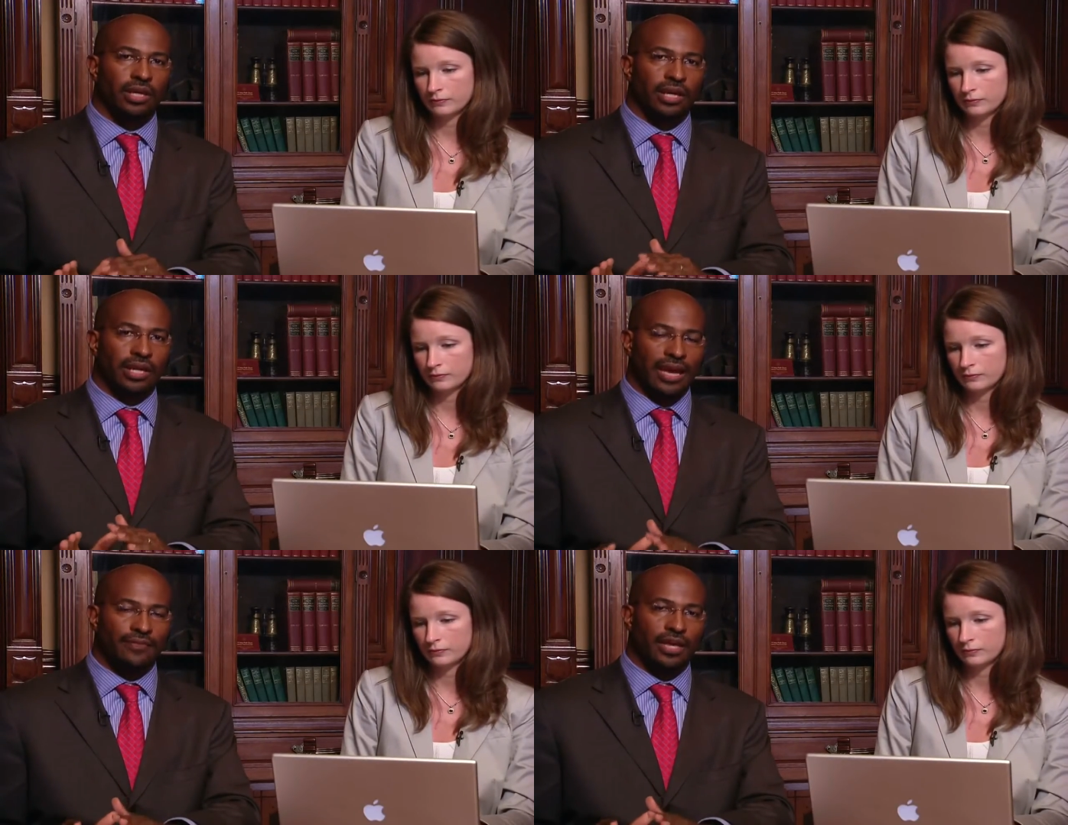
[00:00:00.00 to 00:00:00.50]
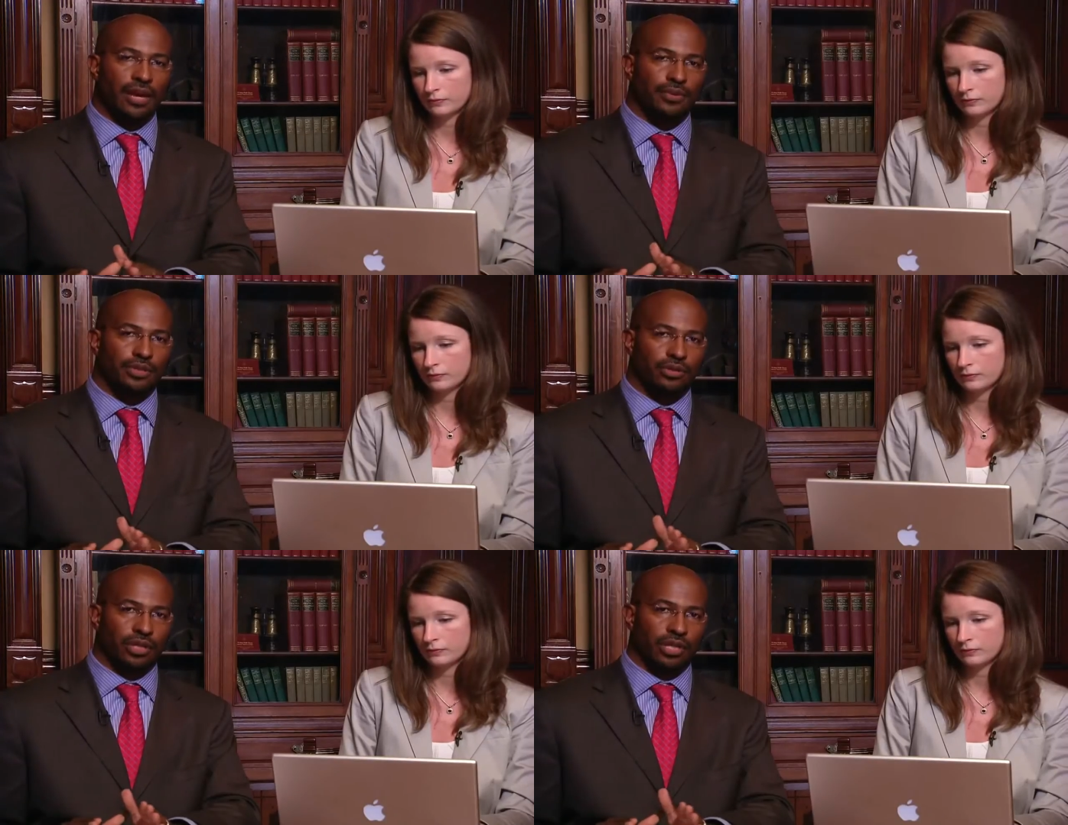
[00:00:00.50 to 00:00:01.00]
Speaker 1: can have the
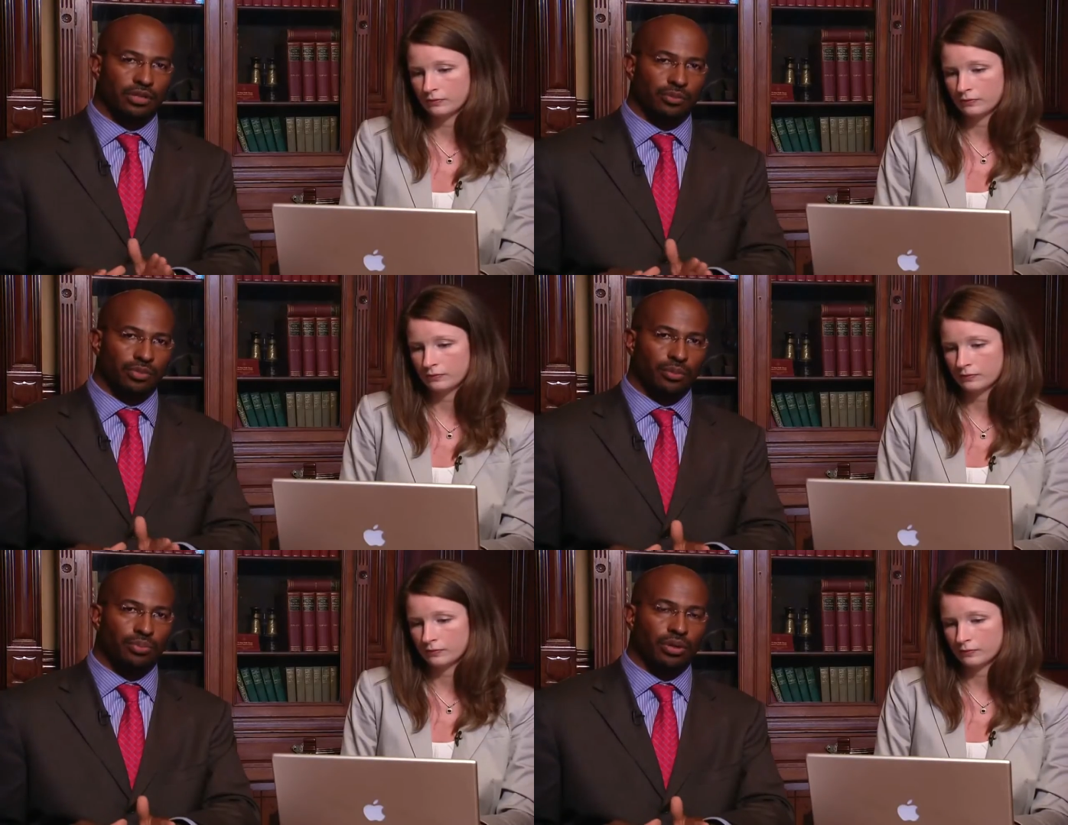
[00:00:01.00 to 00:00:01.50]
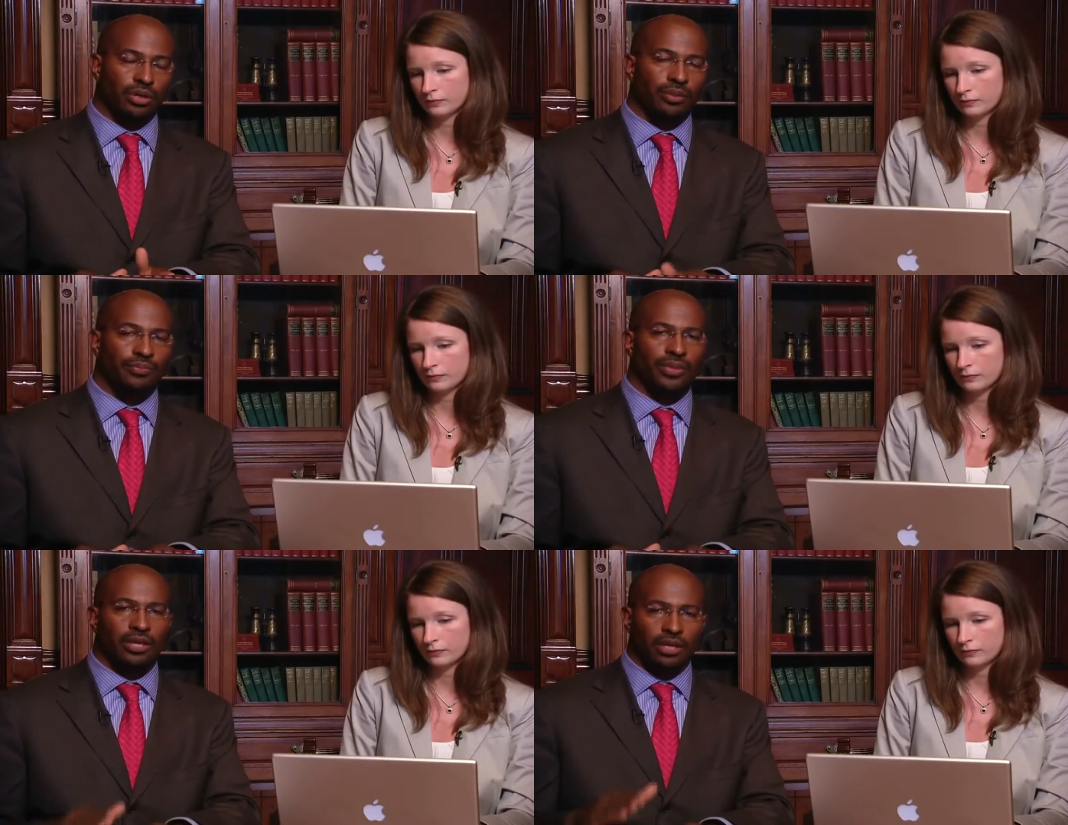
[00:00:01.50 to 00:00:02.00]
opportunity to be a
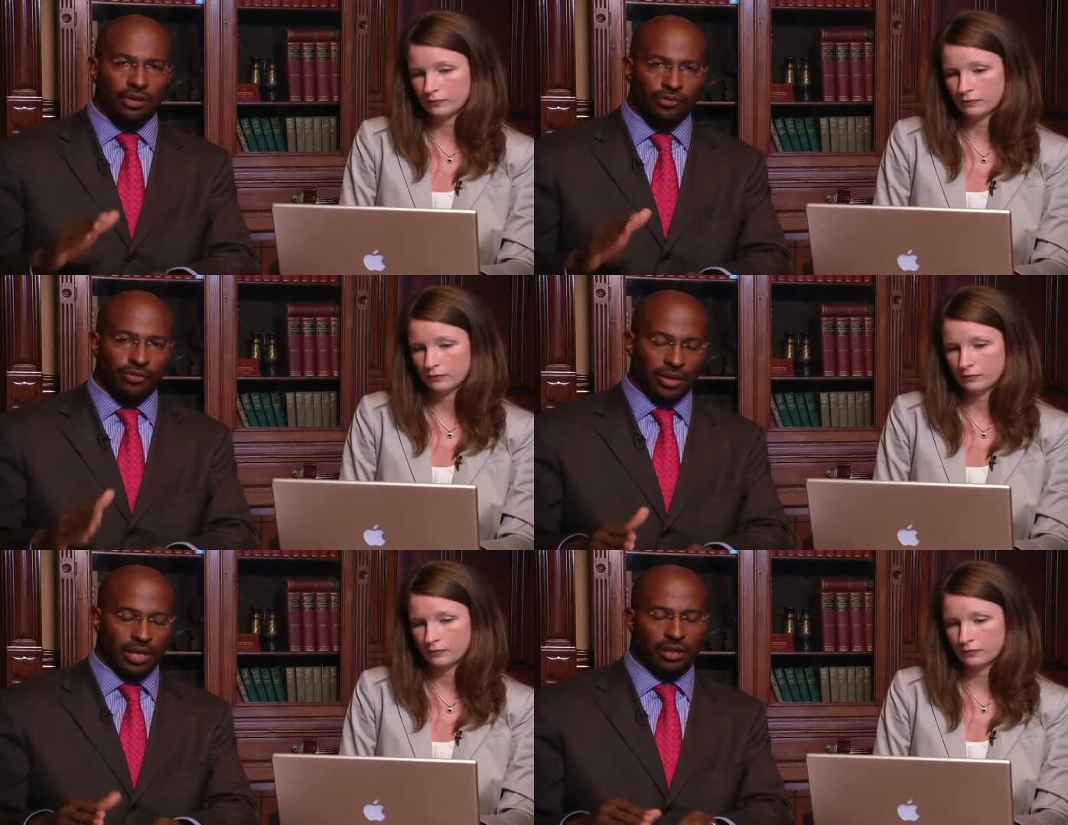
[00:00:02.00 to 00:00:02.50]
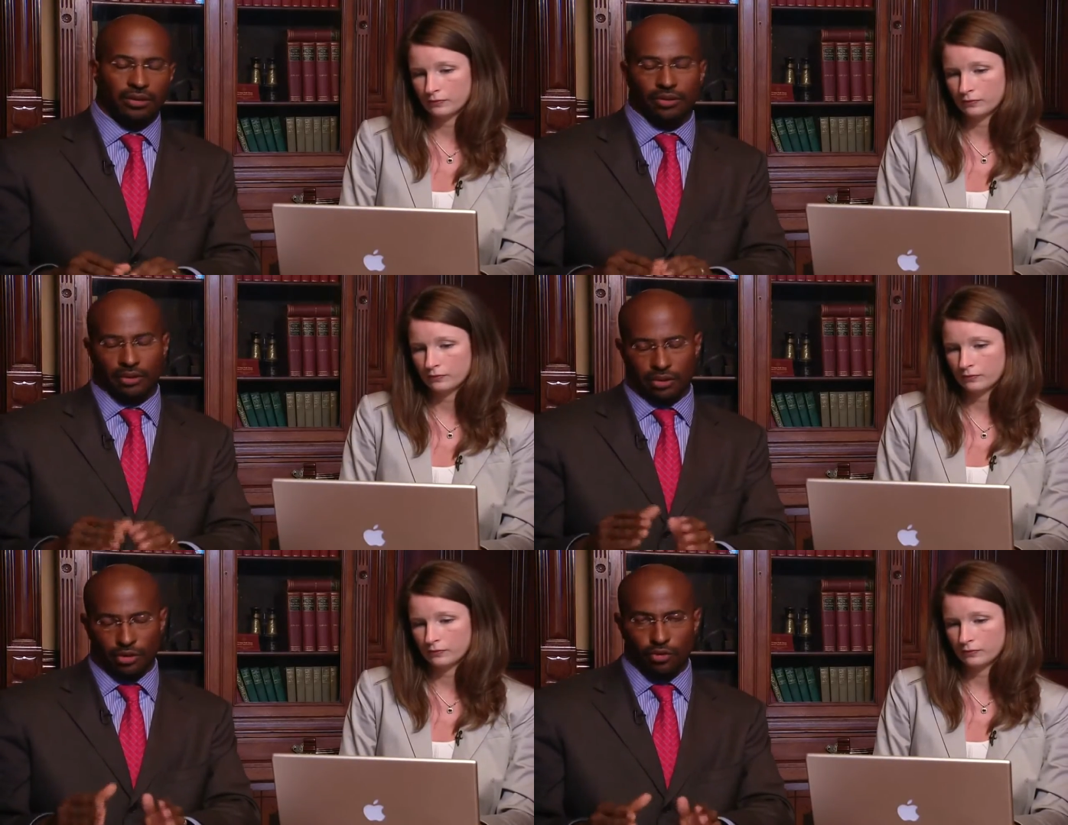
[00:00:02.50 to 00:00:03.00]
part. For, uh,
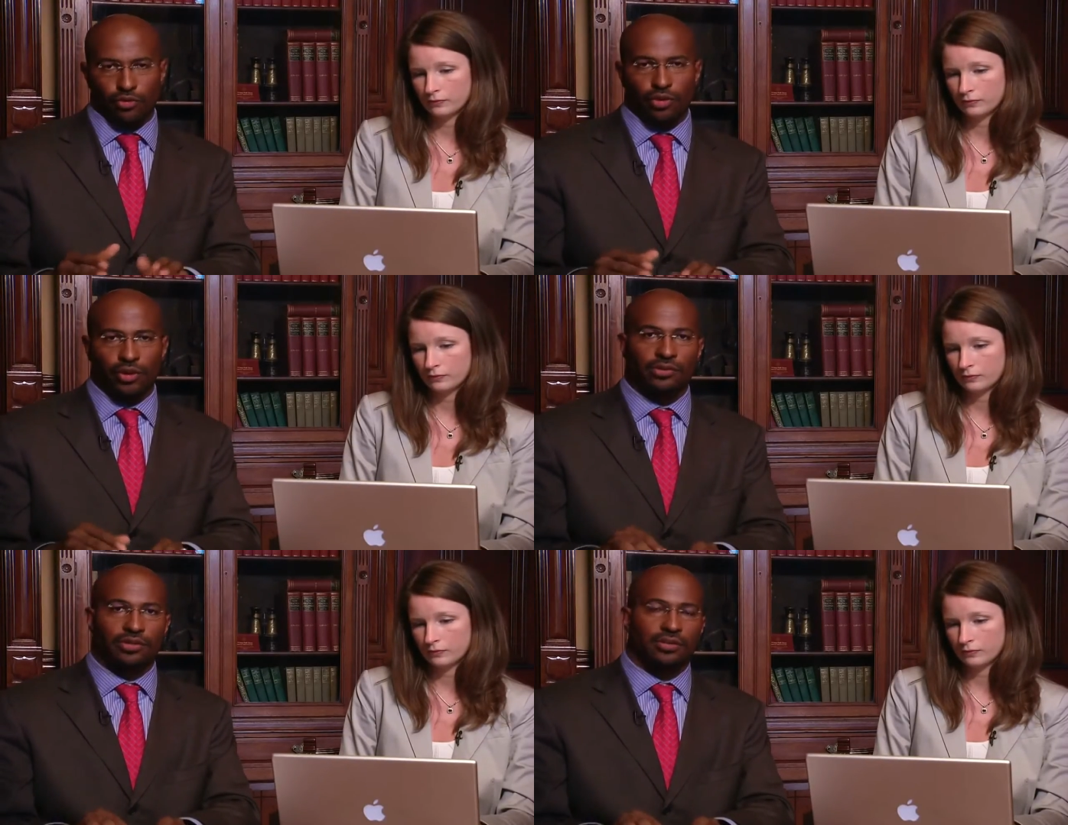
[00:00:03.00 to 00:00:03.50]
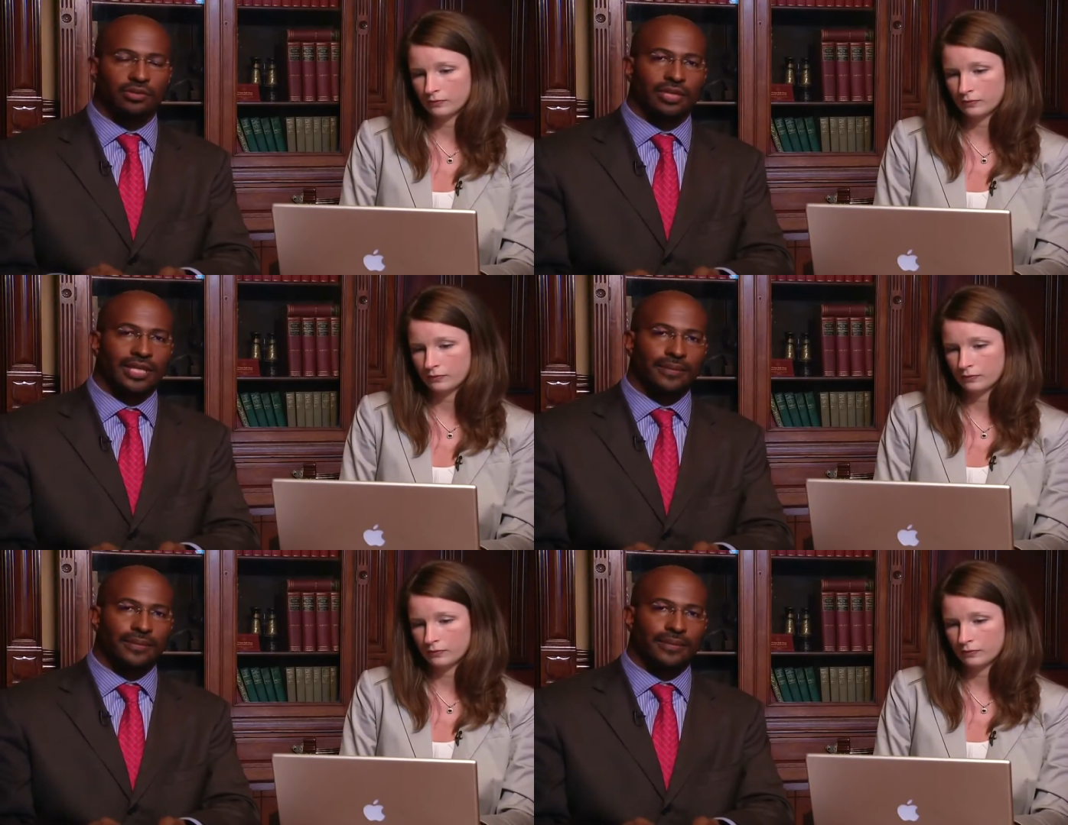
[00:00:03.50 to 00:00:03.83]
for instance,